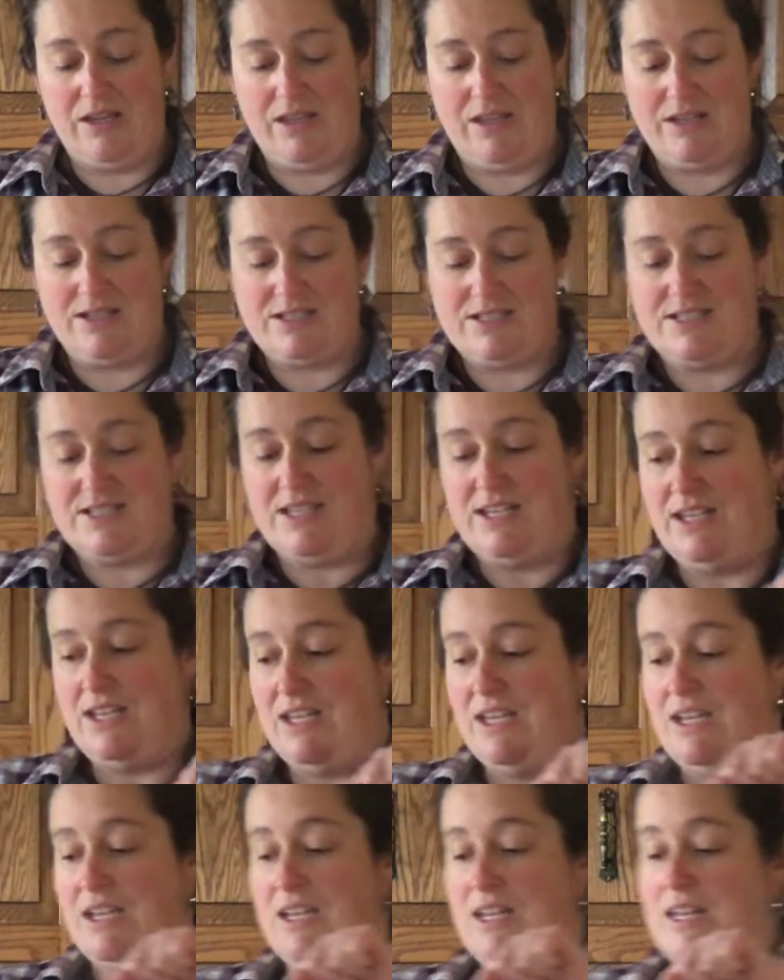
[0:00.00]
Let's
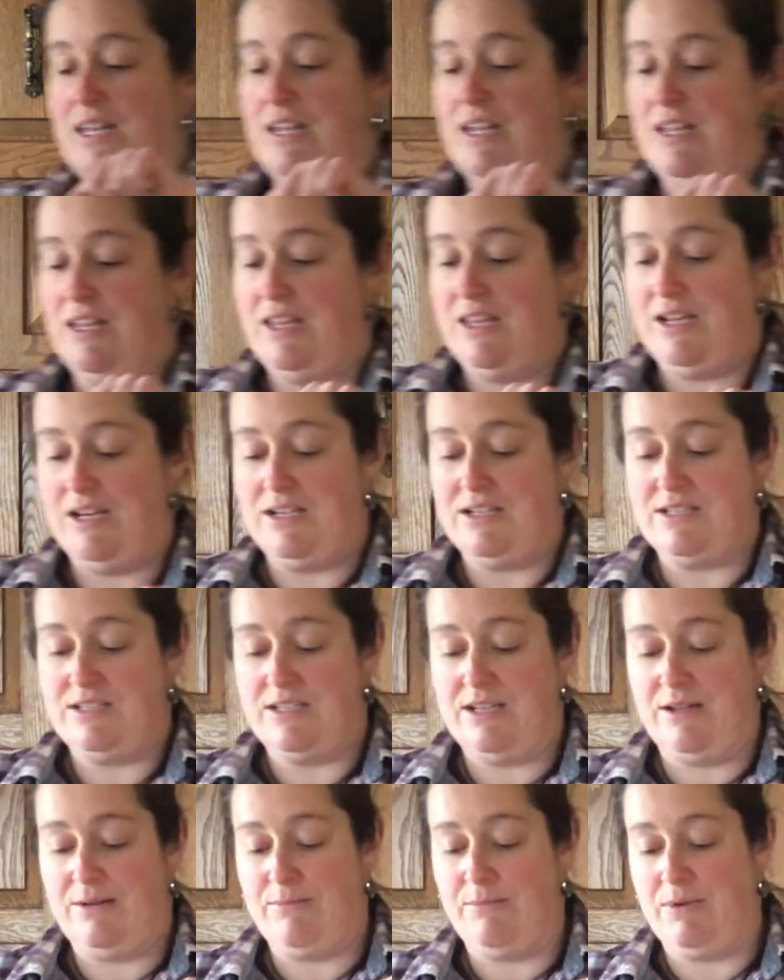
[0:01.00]
see. There's
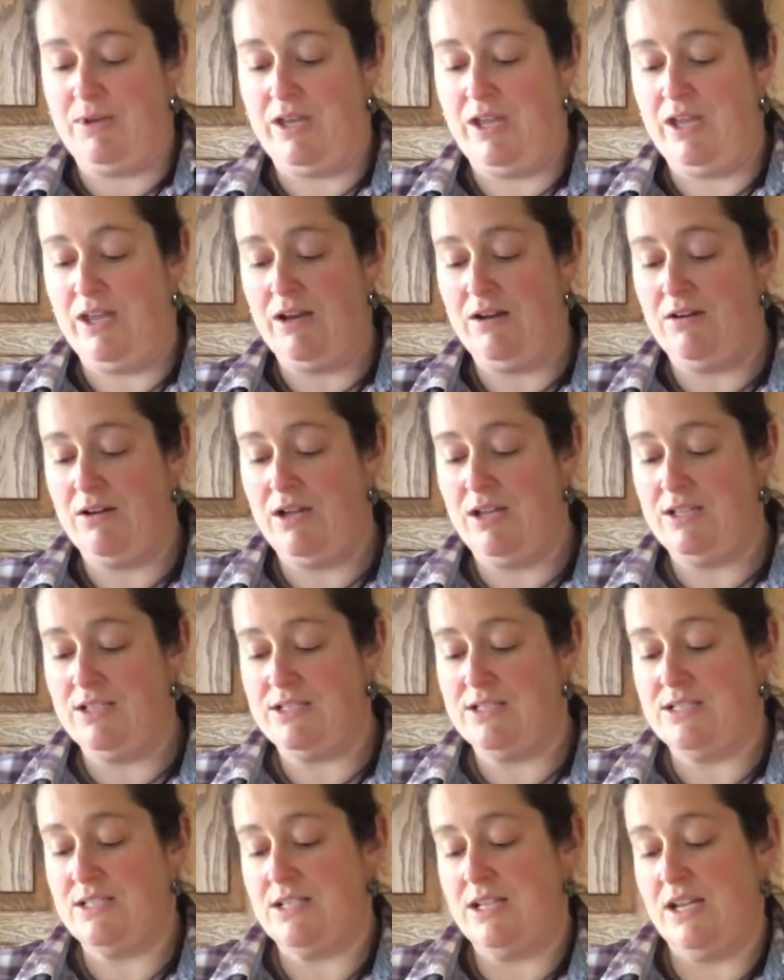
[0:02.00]
some
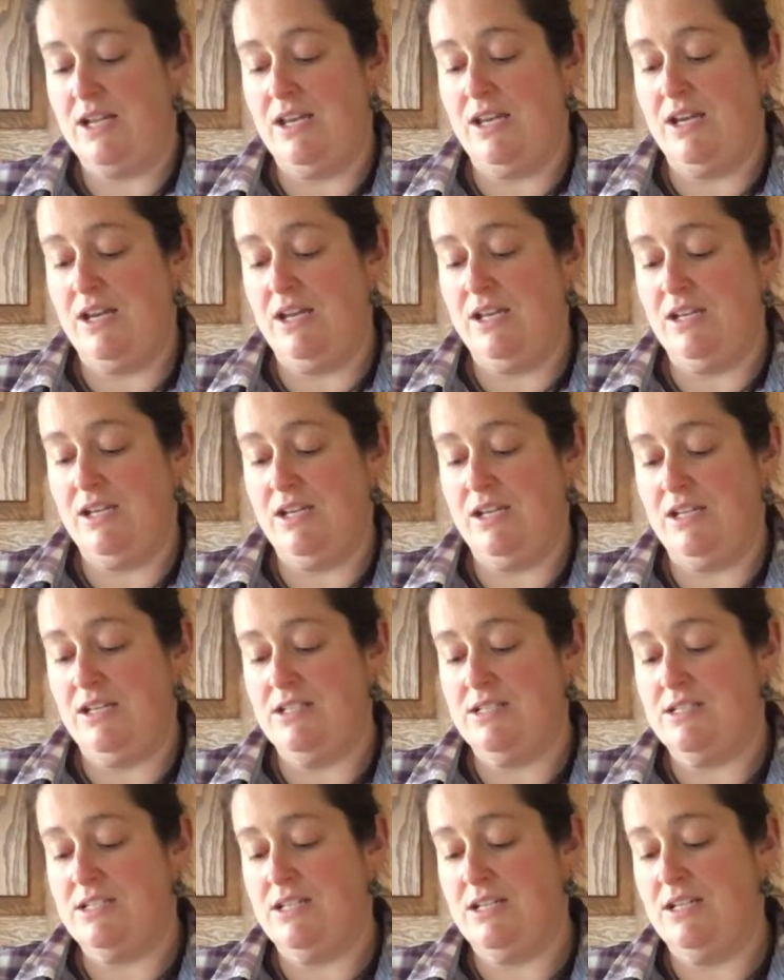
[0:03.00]
carrots and
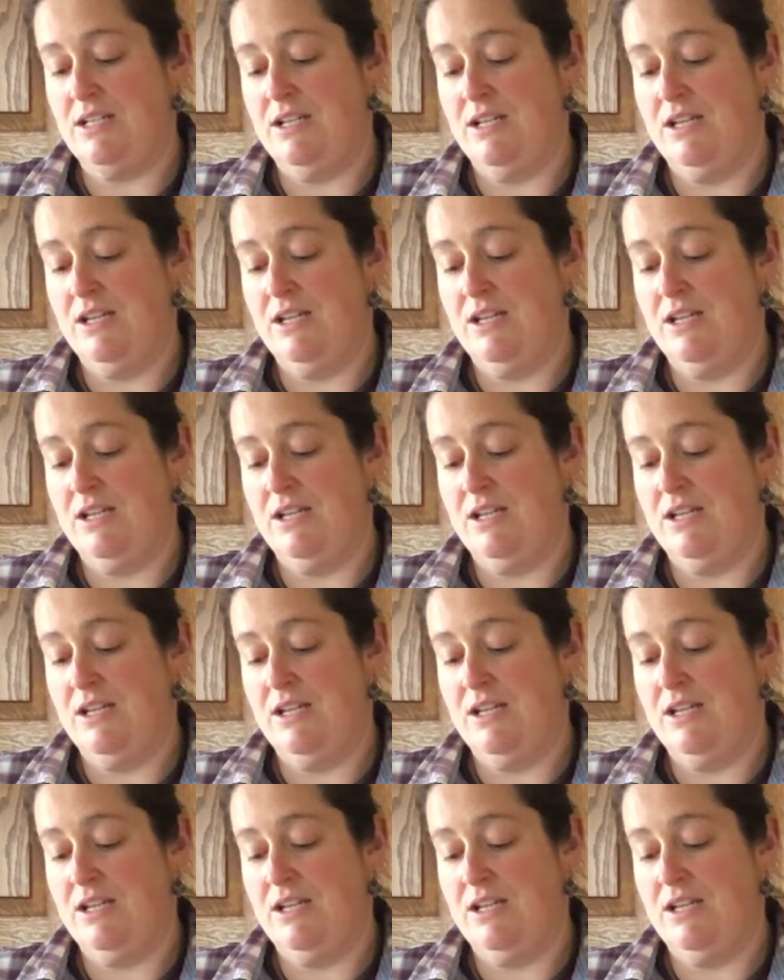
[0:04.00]
onions